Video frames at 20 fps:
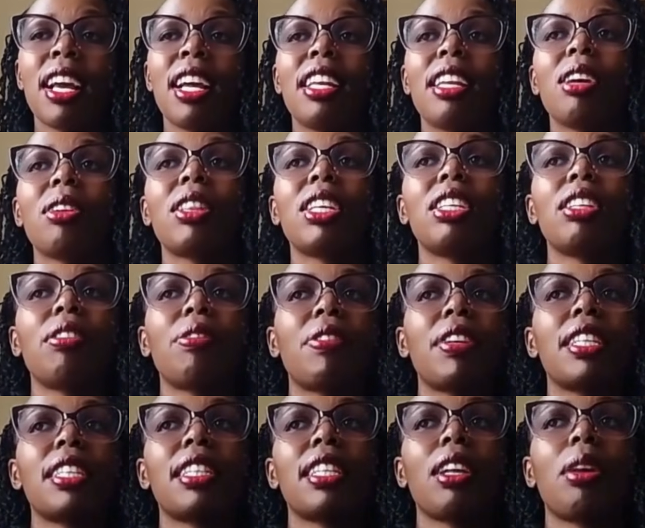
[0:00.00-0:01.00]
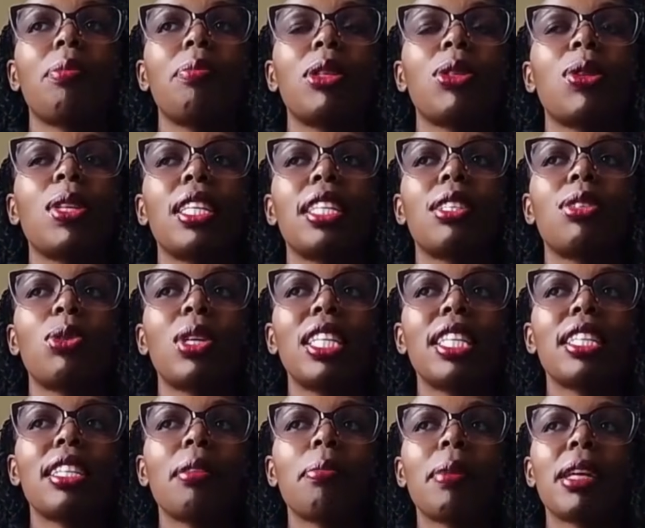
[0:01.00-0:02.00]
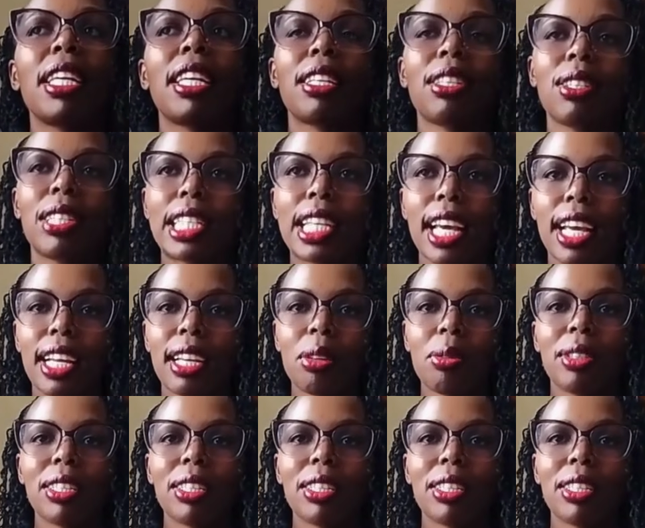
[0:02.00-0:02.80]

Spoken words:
Now the difference now between 20 minus 10,